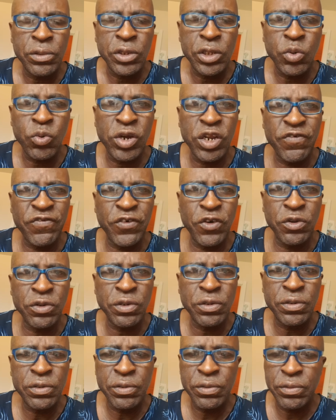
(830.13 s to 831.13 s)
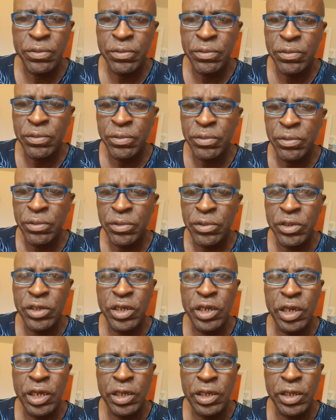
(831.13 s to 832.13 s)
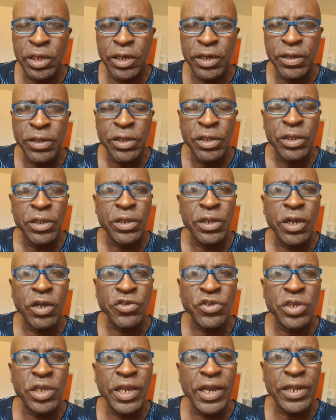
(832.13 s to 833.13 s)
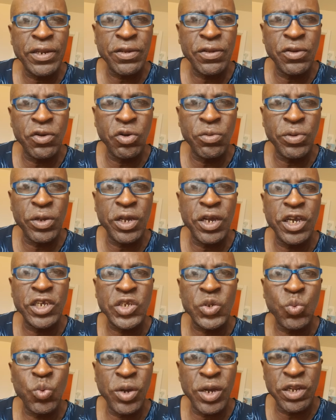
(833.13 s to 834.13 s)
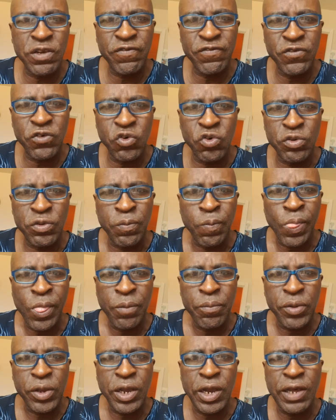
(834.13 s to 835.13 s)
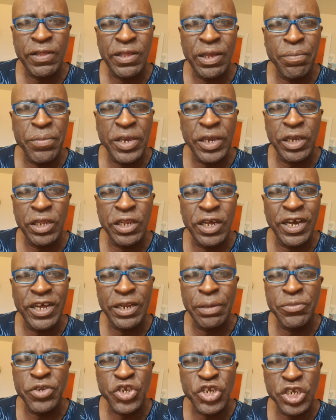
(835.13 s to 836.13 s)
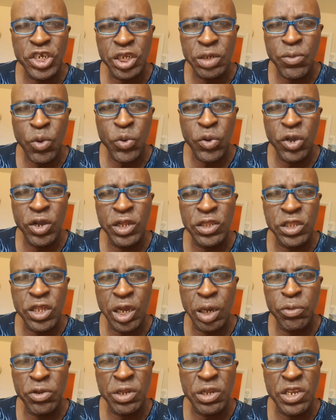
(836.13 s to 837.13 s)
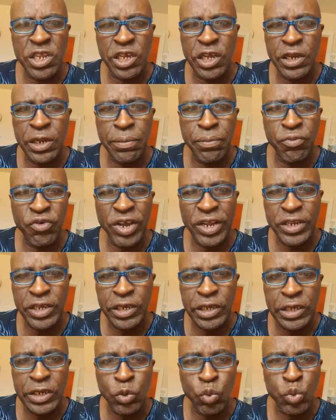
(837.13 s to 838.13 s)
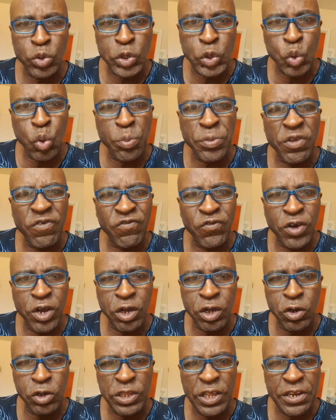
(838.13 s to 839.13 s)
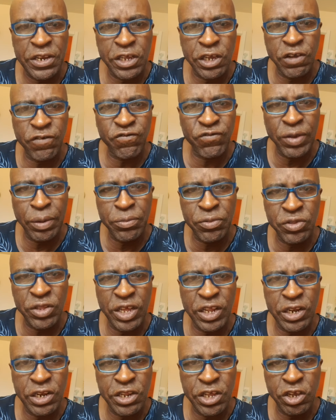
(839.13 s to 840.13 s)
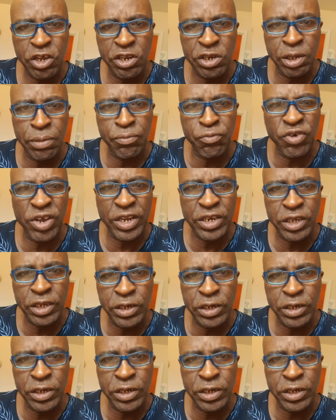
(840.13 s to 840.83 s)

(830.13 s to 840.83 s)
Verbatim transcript: You want a phone? Yes. Yeah, yeah. Now she gotta go because she want a phone. Because I'm making all them shit, but we're gonna talk about a nigga named Brad Eady who sold me the fuck out. A nigga from San Diego named Brad